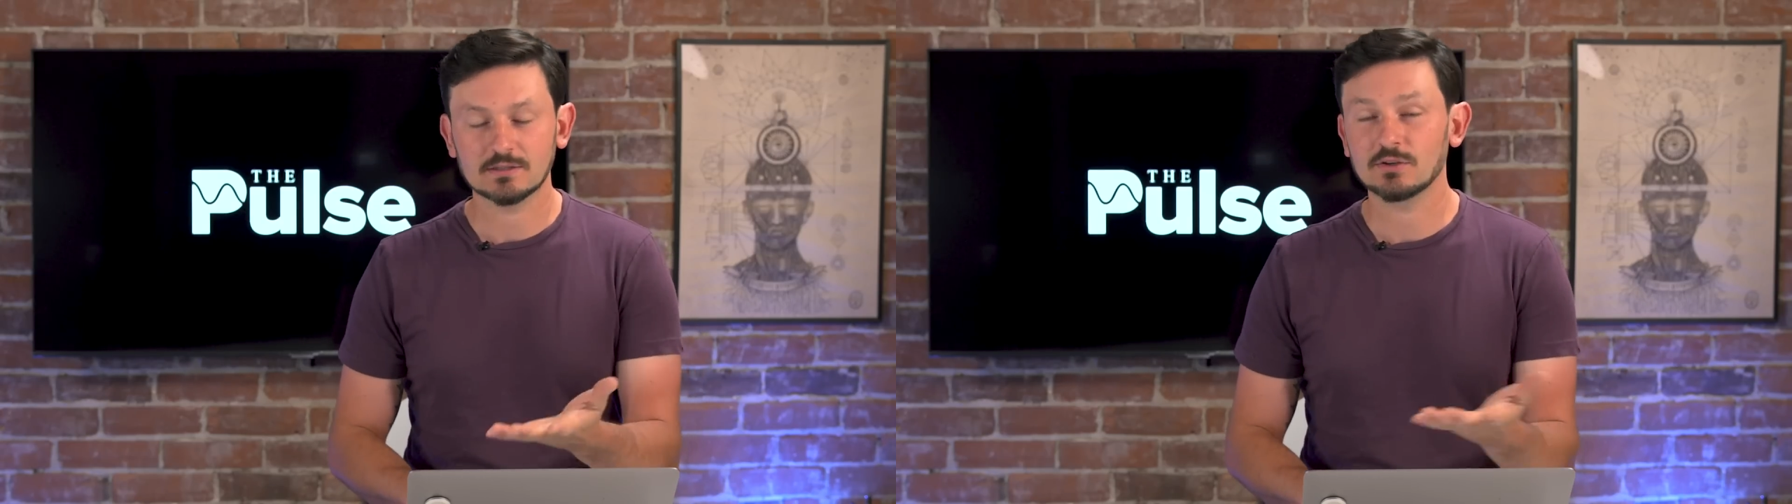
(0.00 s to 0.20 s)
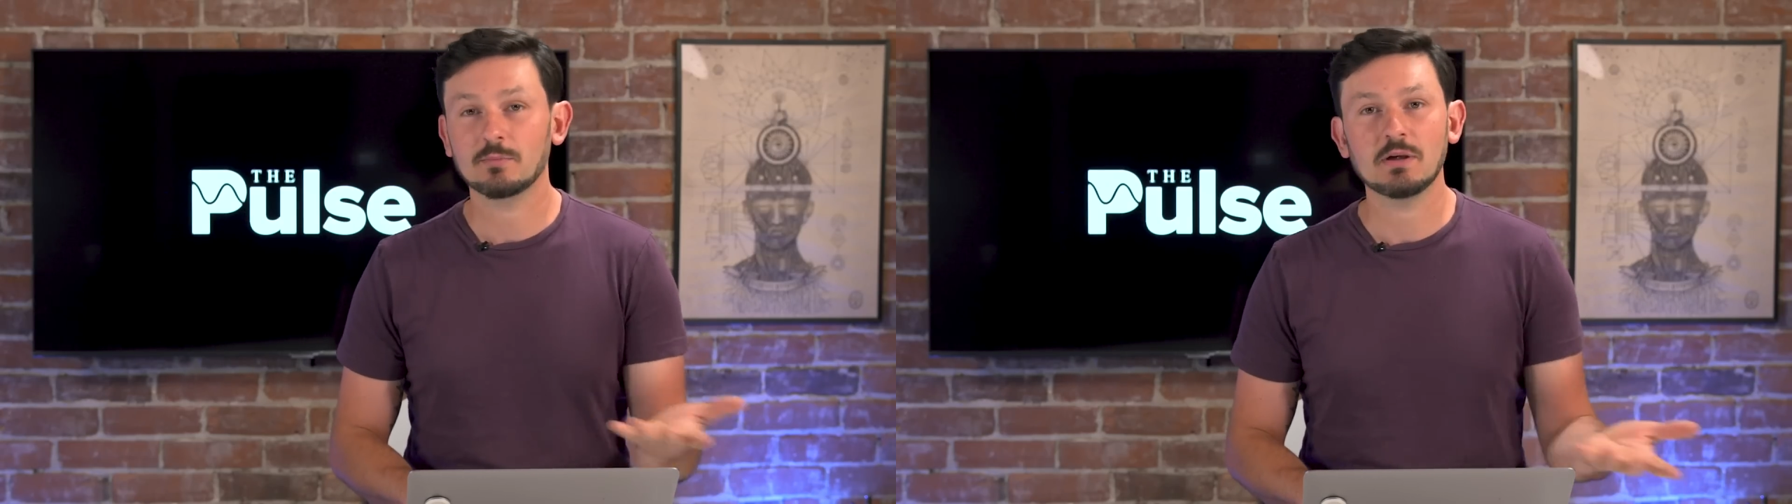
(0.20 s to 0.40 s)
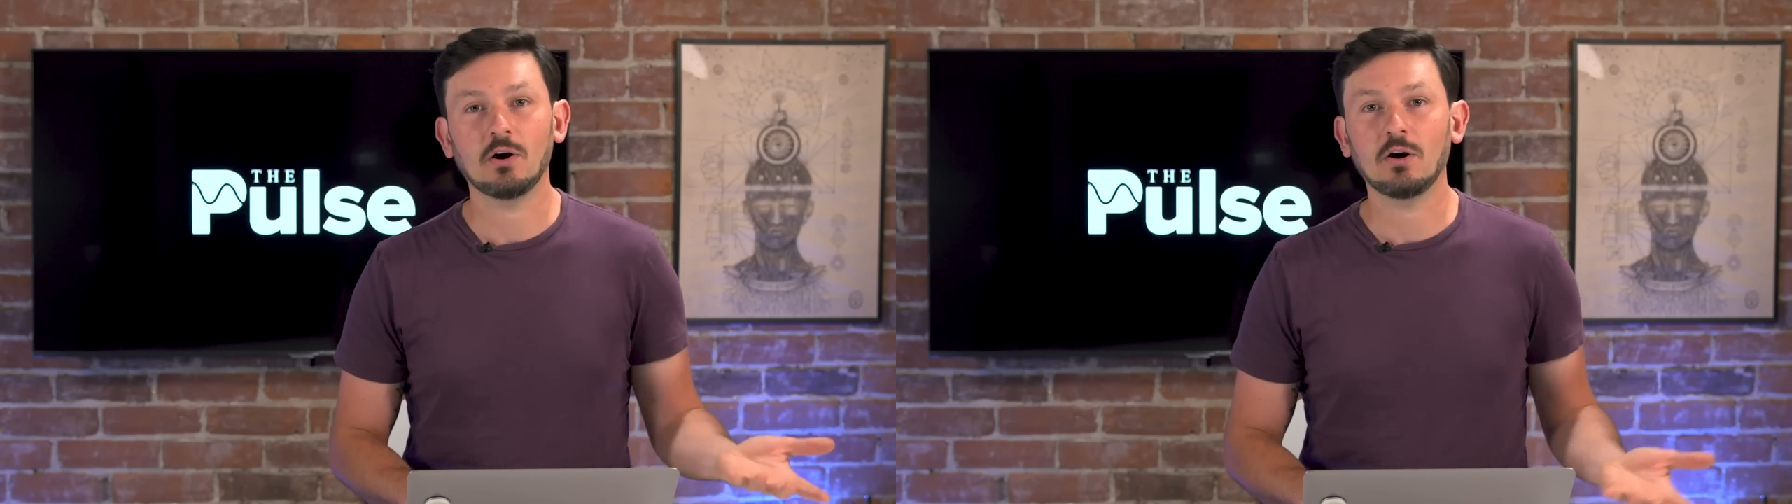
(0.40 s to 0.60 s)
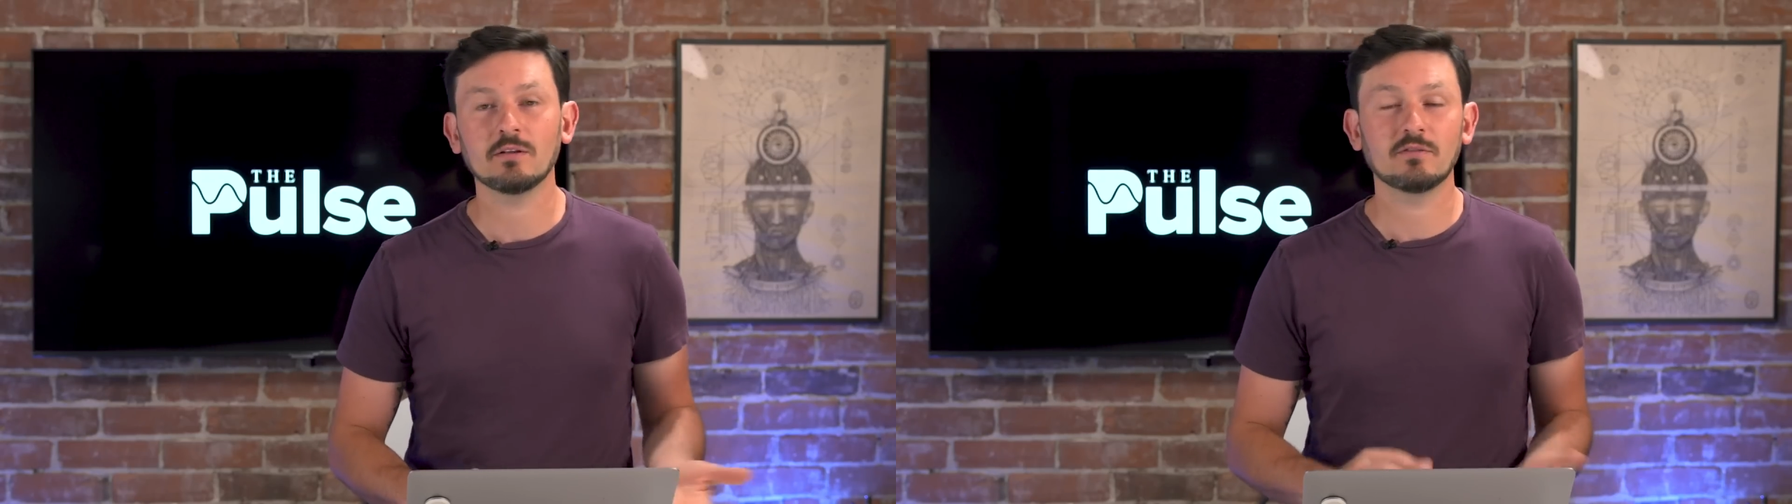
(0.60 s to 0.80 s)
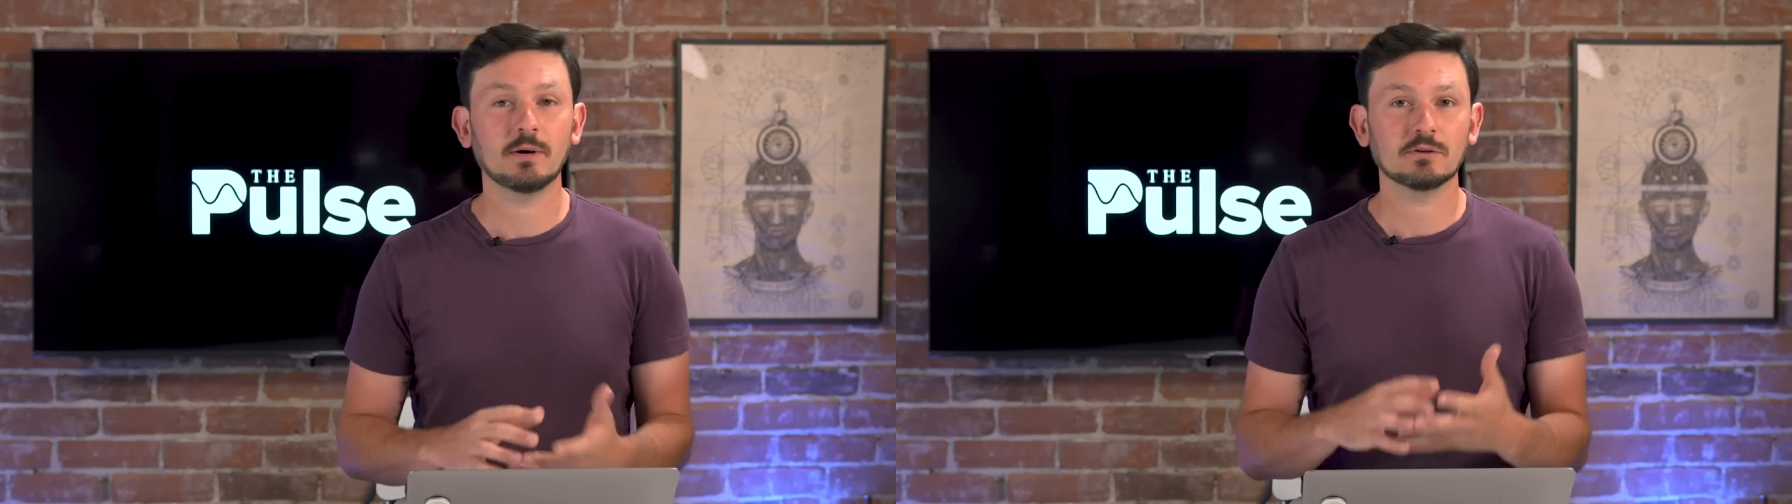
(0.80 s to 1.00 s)
It took me
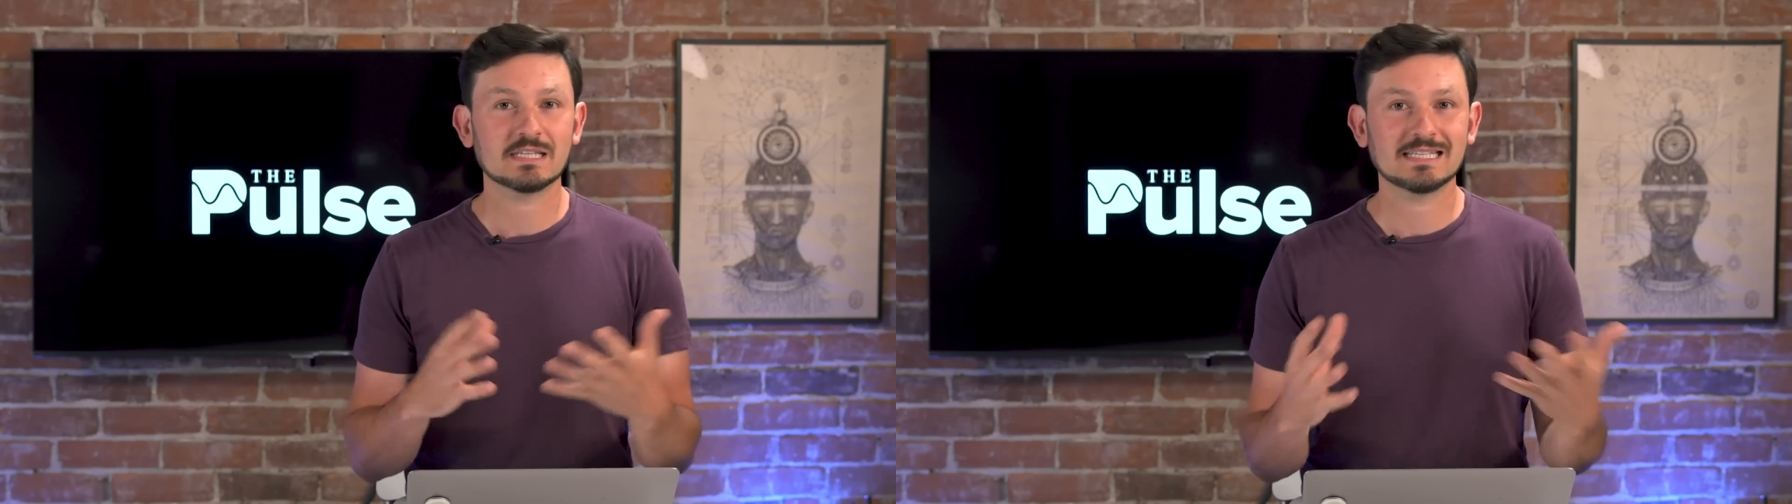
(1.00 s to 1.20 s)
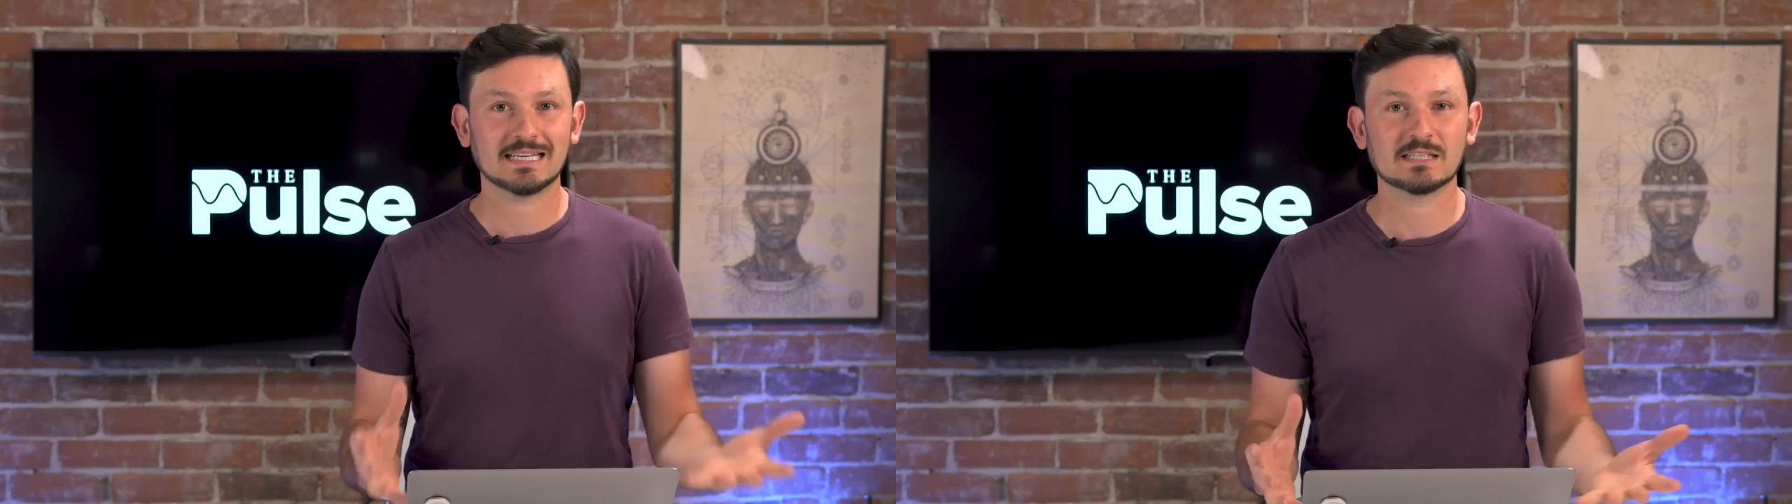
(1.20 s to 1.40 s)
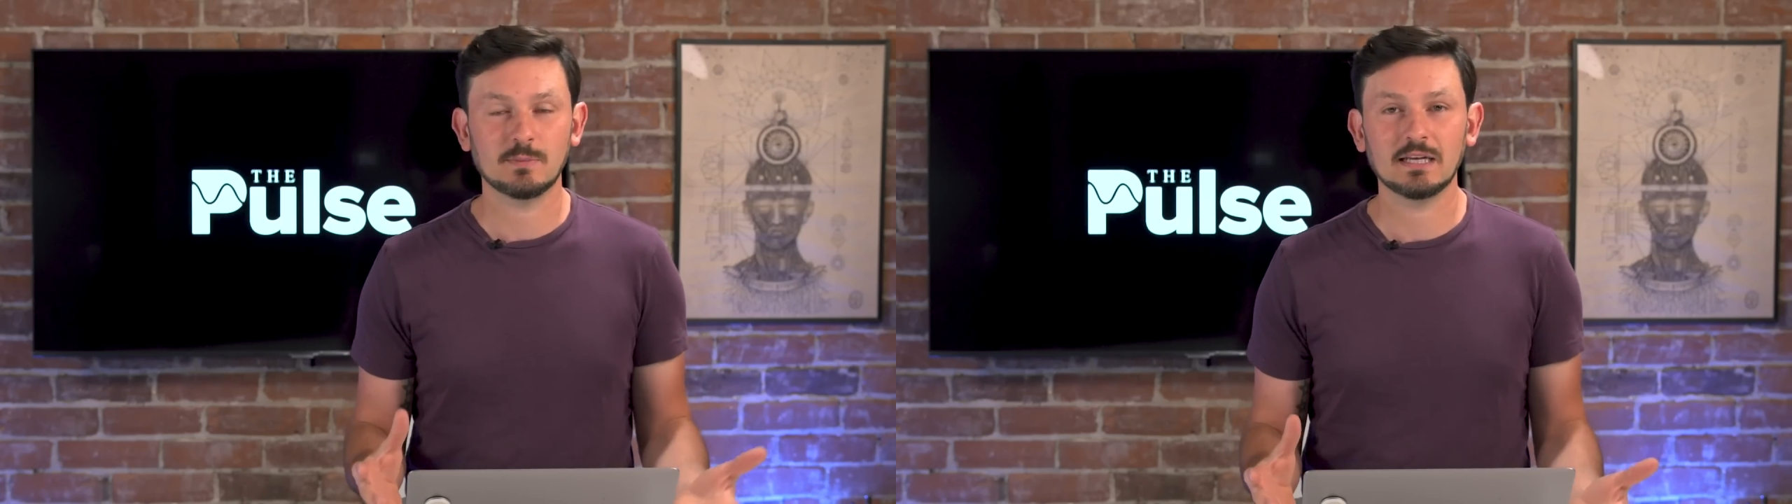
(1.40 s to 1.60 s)
all of about 6